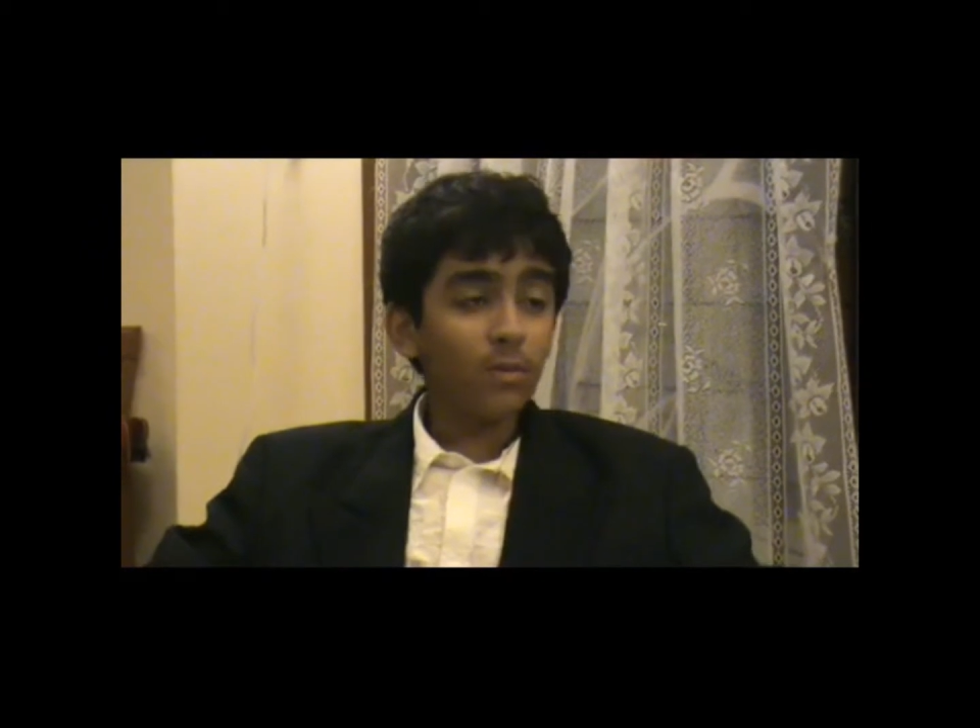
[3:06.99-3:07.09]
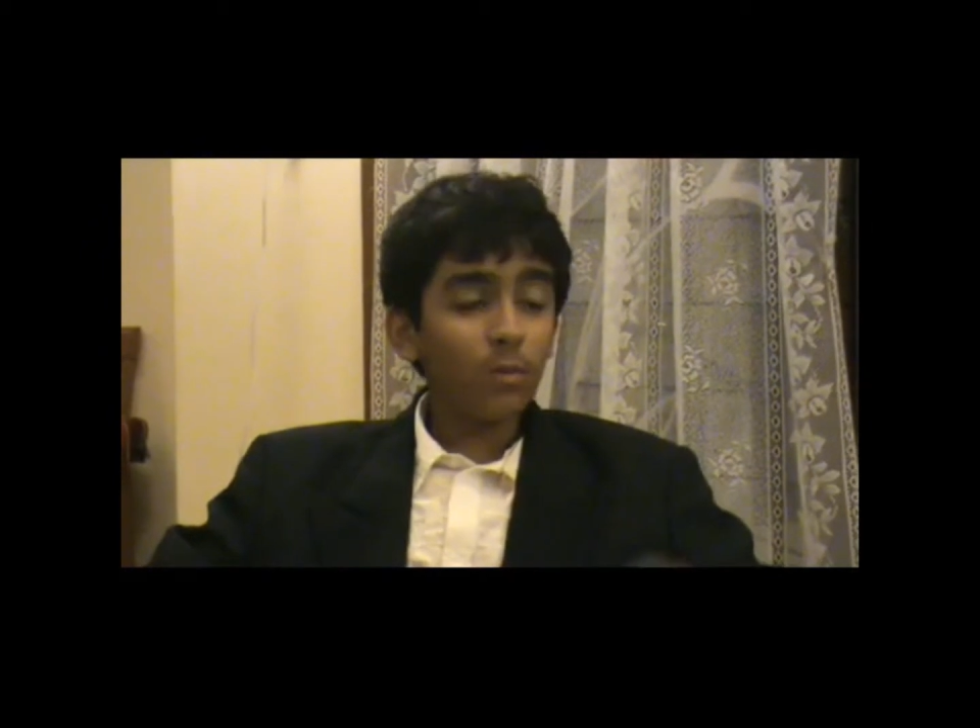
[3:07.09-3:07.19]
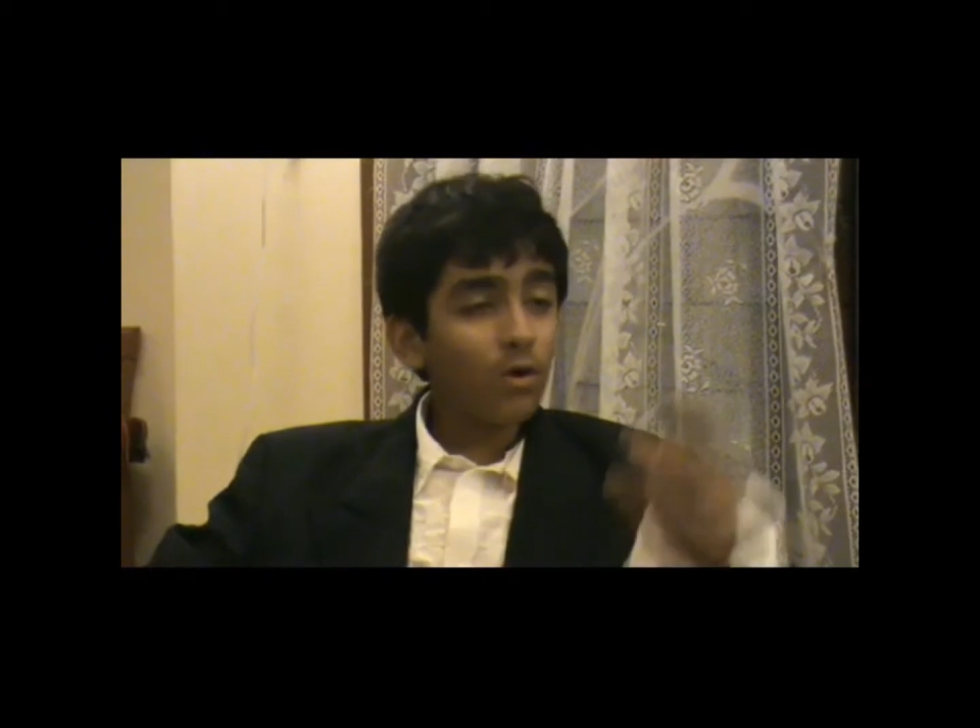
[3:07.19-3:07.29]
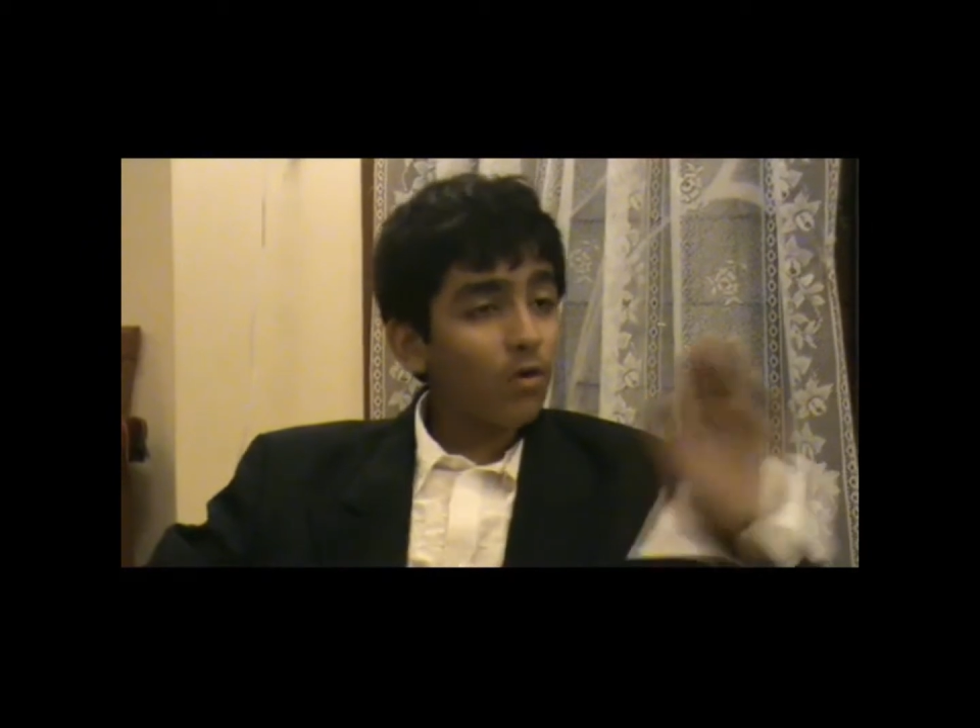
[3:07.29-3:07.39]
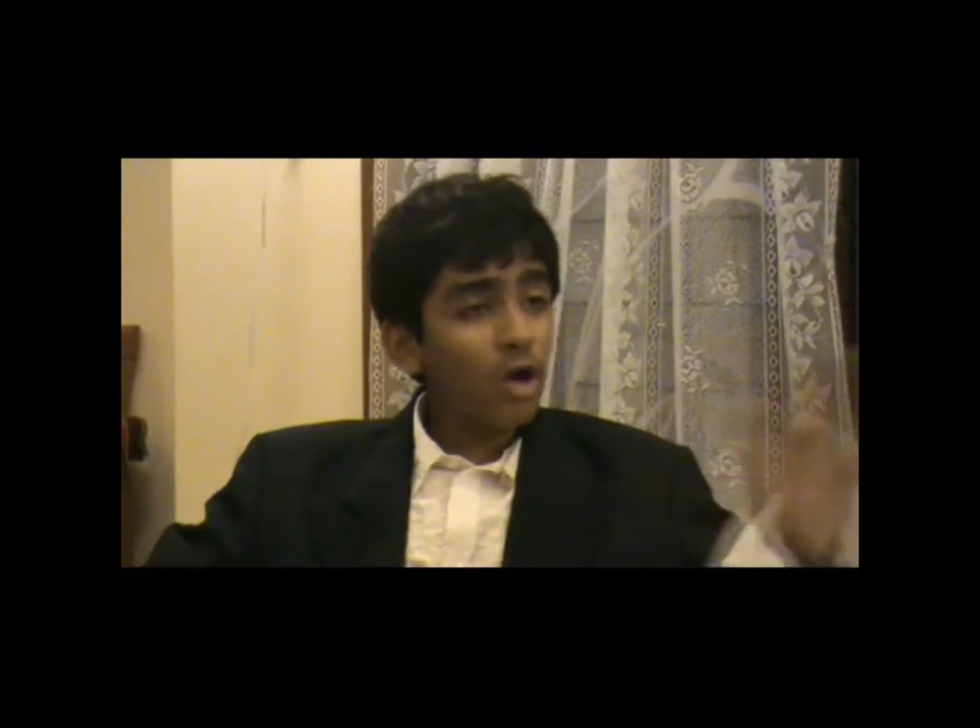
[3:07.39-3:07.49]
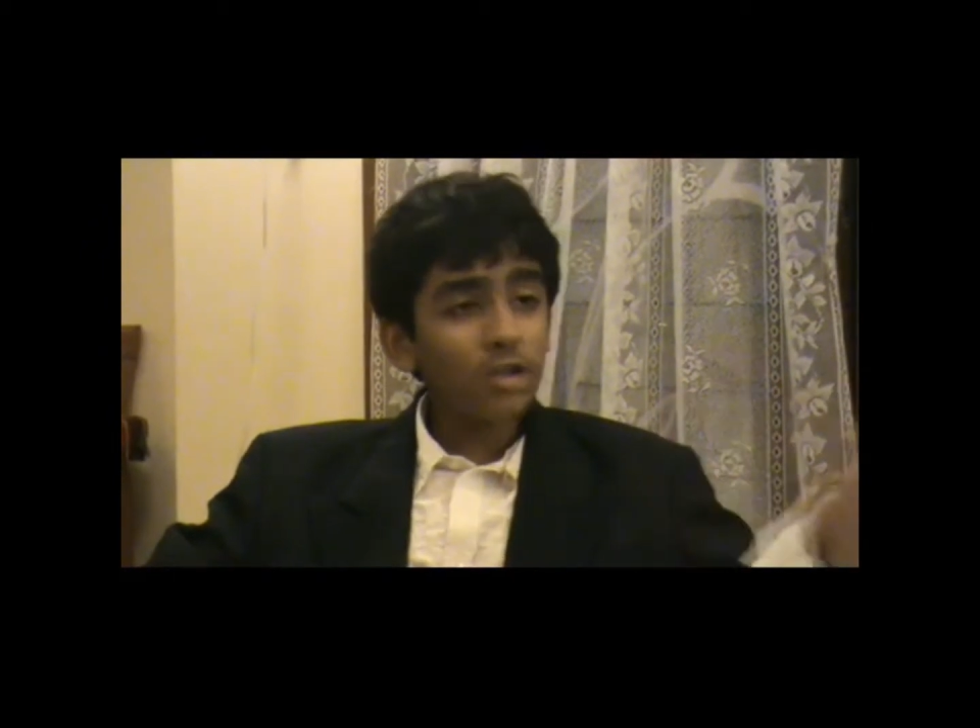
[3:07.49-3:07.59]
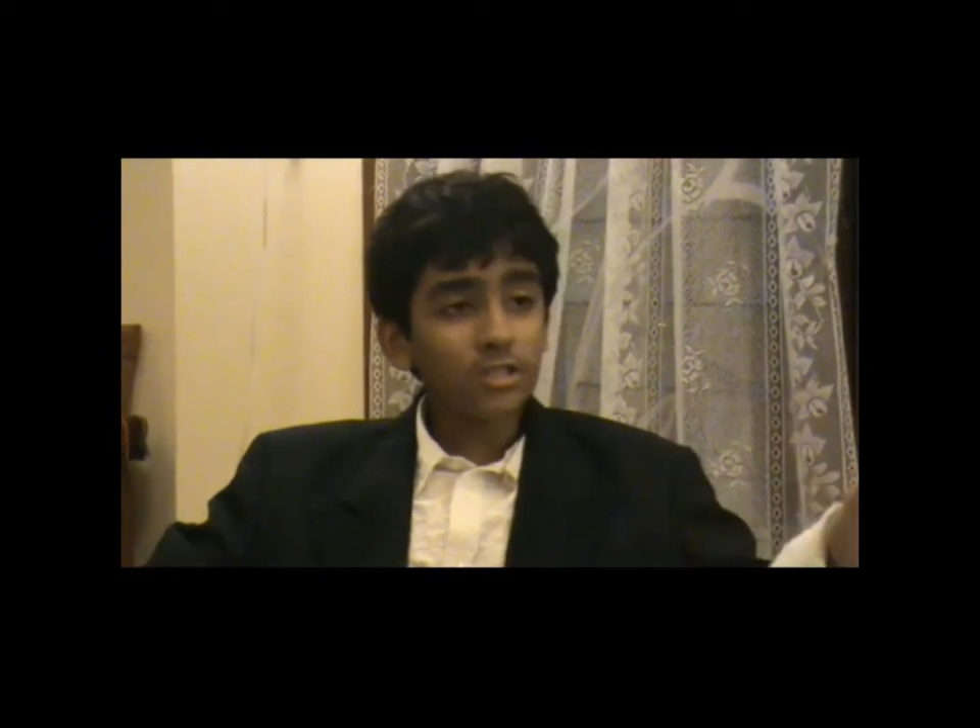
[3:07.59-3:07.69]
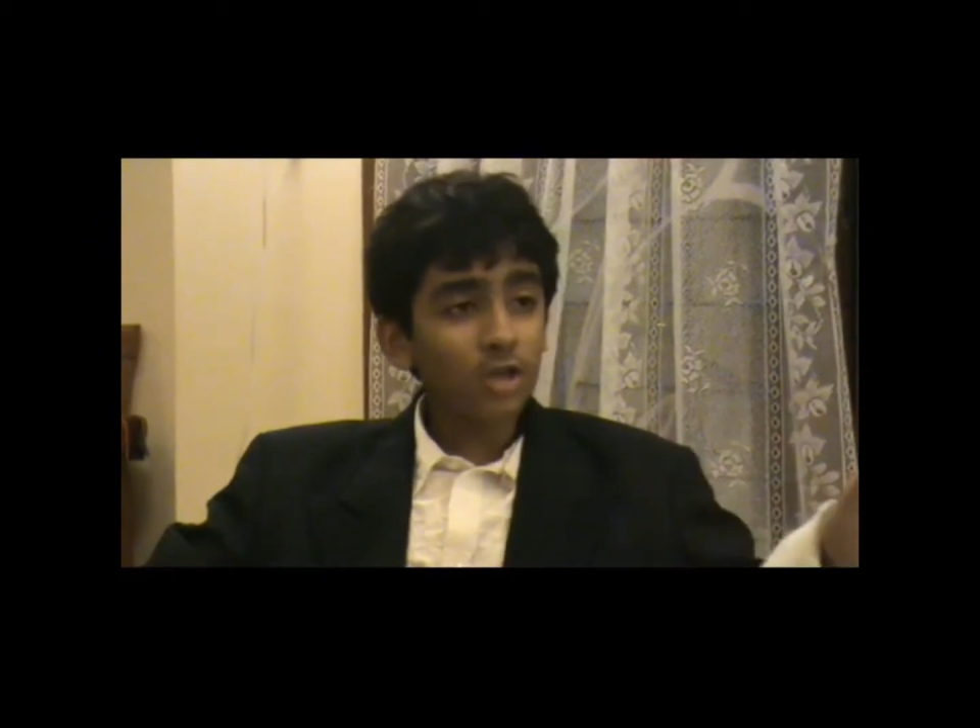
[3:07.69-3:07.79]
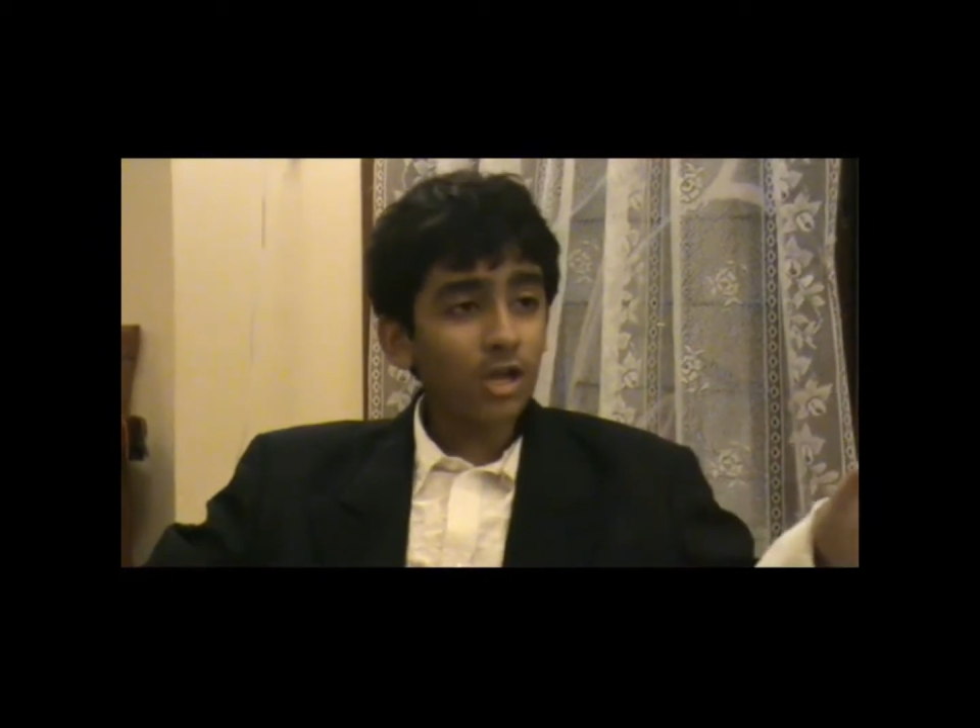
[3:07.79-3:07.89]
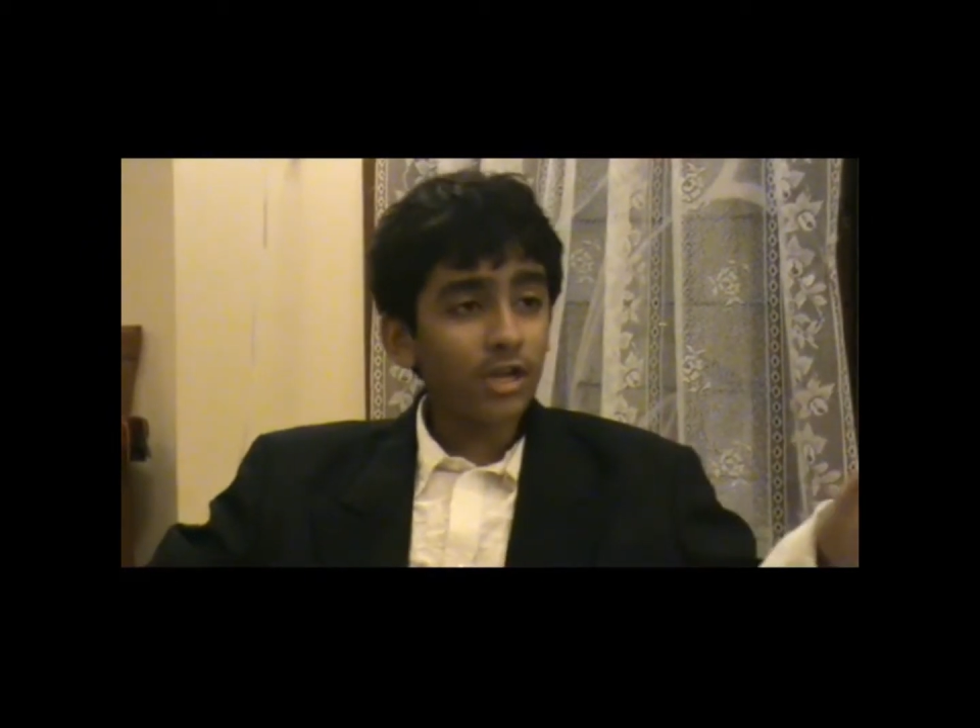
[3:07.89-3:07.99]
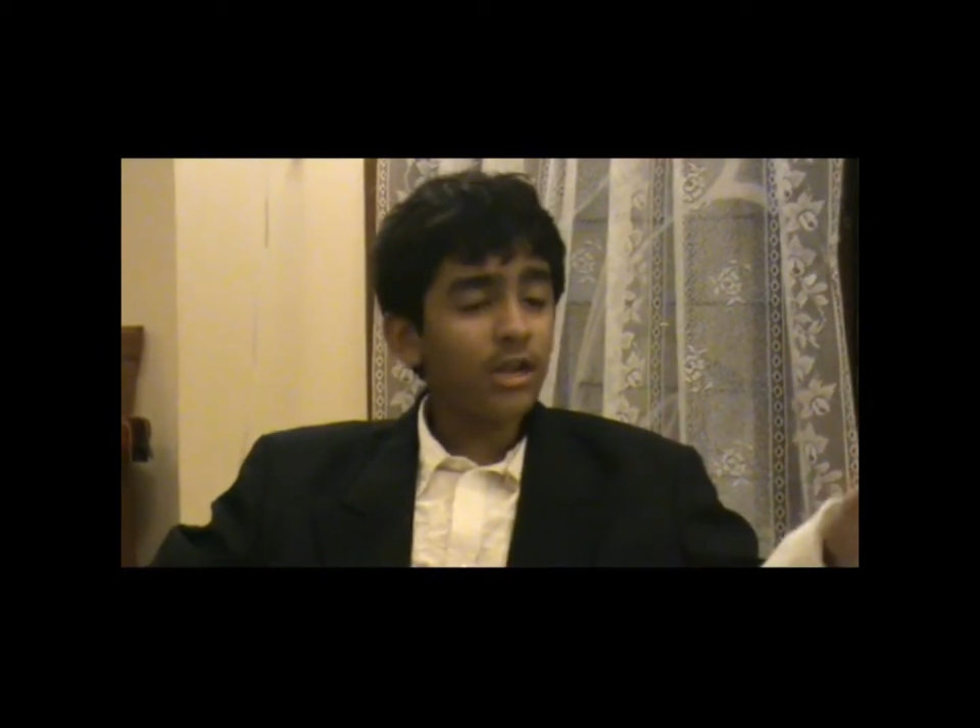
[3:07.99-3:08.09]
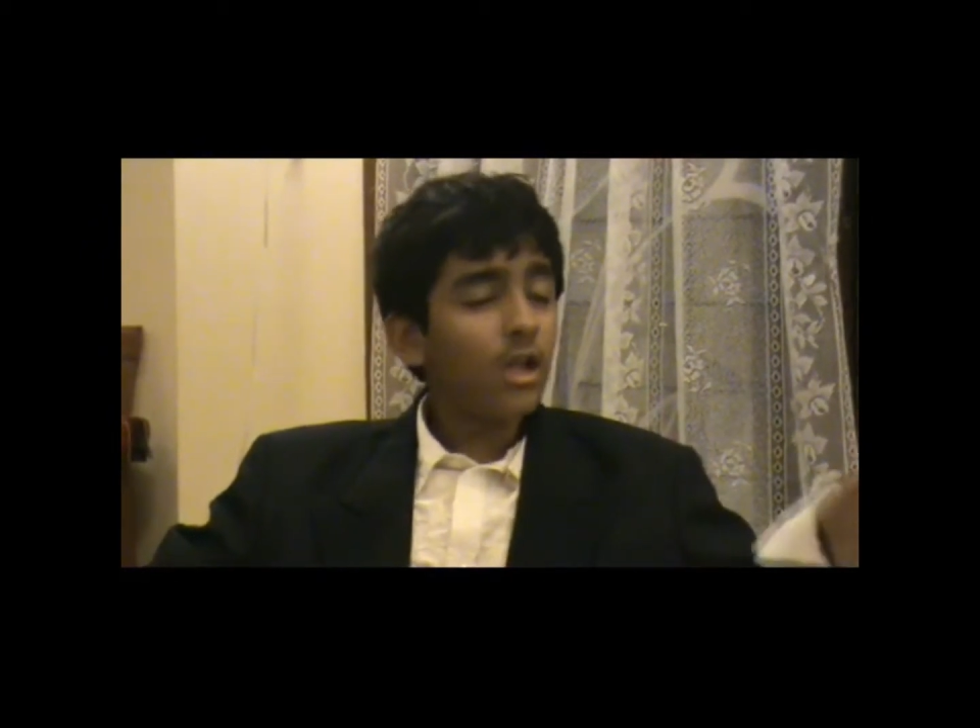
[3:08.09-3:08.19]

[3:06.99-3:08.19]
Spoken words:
we're rock solid.